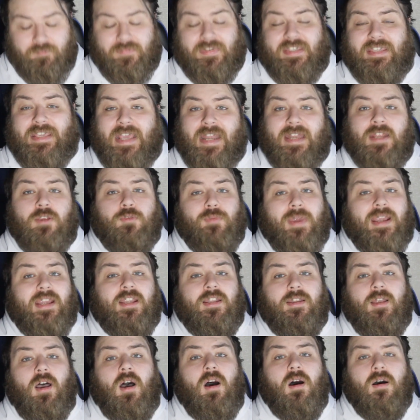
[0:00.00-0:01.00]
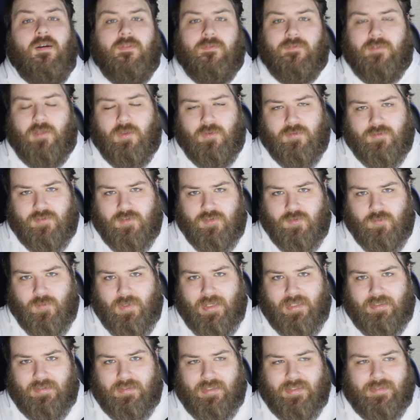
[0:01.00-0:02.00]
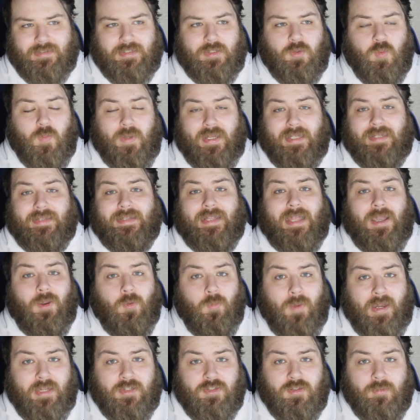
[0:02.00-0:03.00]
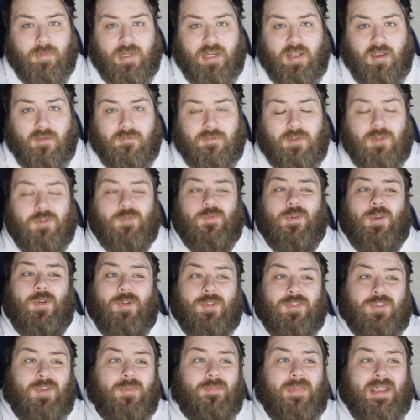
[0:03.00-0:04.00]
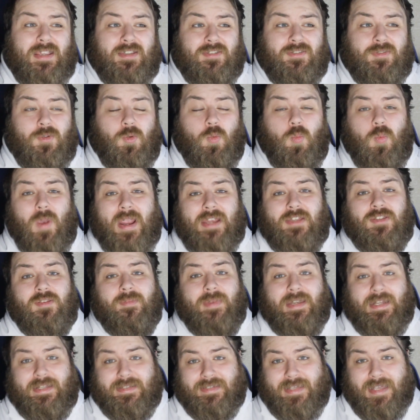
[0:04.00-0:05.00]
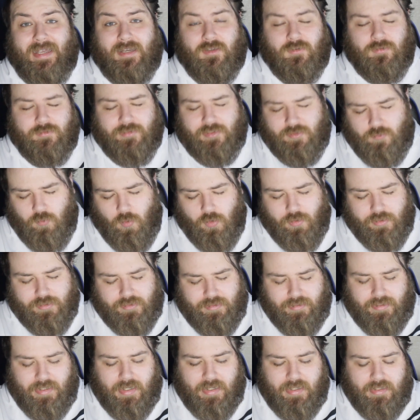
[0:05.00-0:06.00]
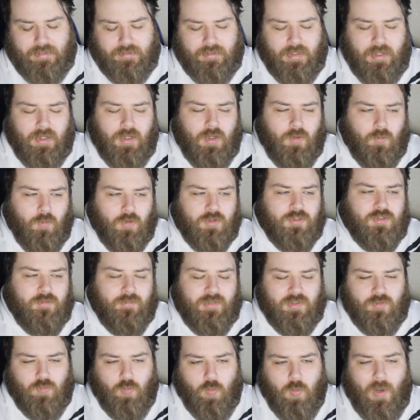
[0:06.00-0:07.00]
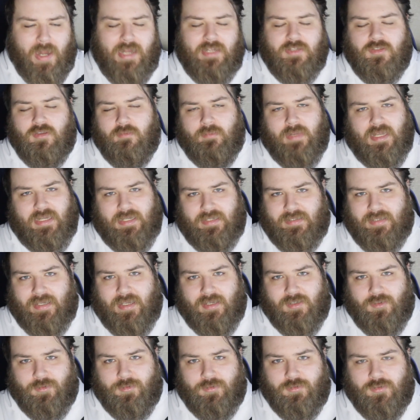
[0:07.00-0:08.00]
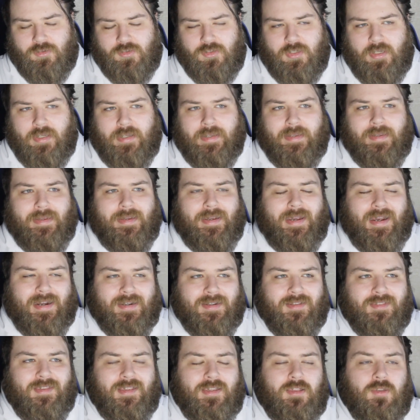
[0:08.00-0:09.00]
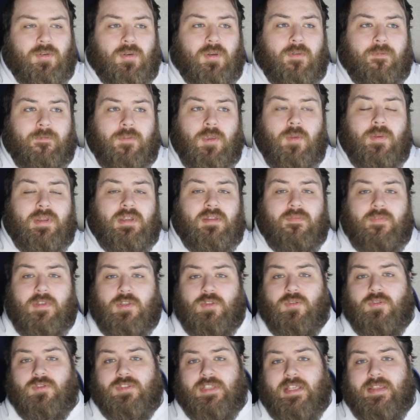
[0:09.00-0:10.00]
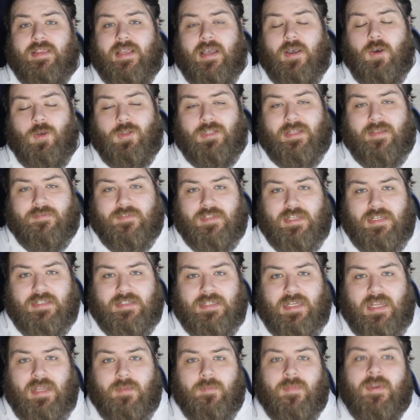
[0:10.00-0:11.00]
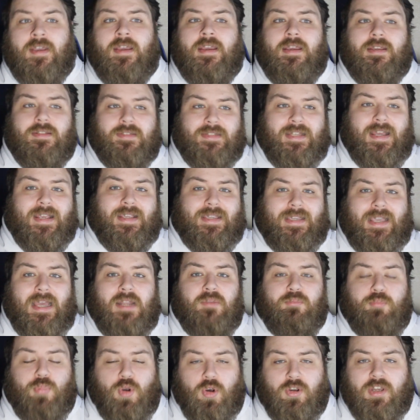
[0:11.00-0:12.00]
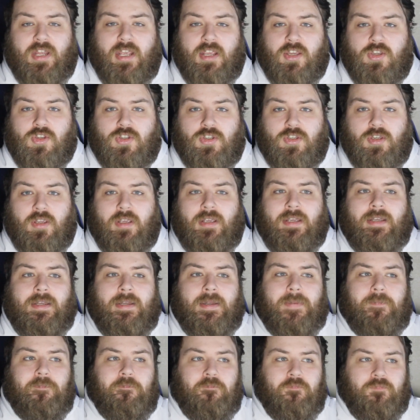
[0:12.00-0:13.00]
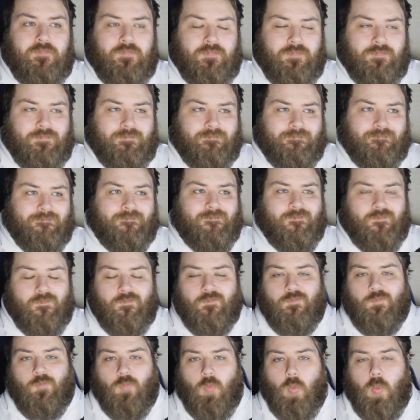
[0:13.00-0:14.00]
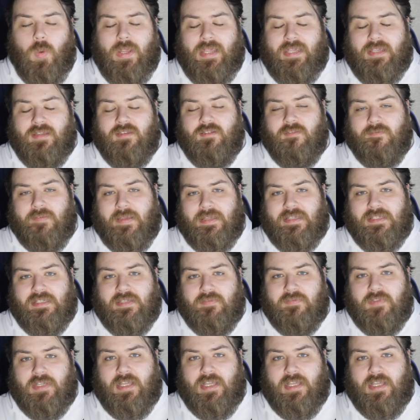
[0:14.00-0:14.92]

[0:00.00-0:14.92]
Getting regular offloads as well. I think we allow way too many offloads. We also miss way too many tackles, as Warrington that is. Warrington miss way too many tackles. And I think there are a few individuals in that Hull FC team that can punish weak defensive